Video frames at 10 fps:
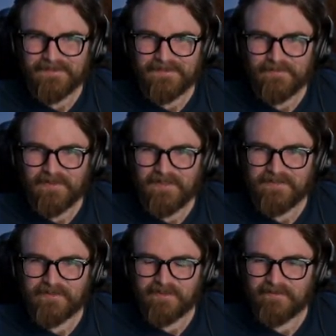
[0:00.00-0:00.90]
Wow, it's
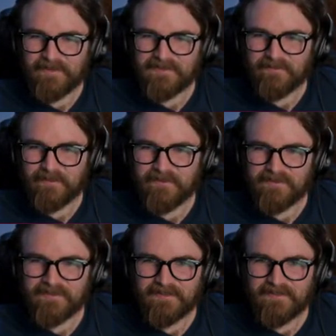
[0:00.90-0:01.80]
really offensive what you just
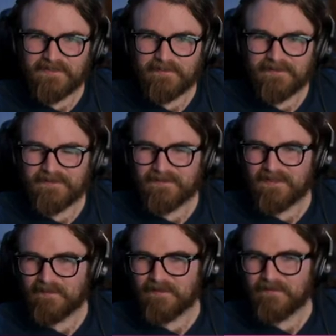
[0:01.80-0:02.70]
said, Tom.
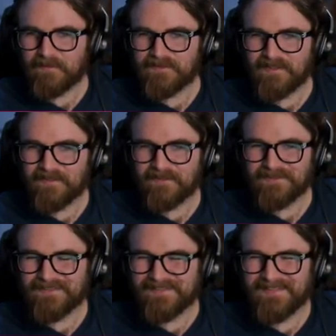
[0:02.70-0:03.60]
Can't believe you say that
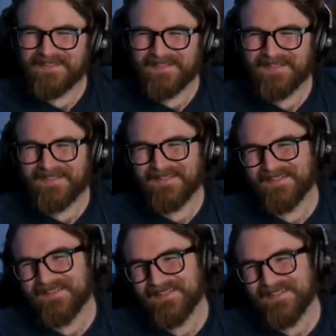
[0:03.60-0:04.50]

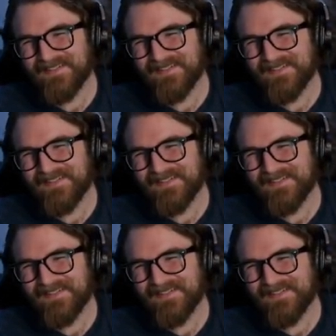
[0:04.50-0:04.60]
on.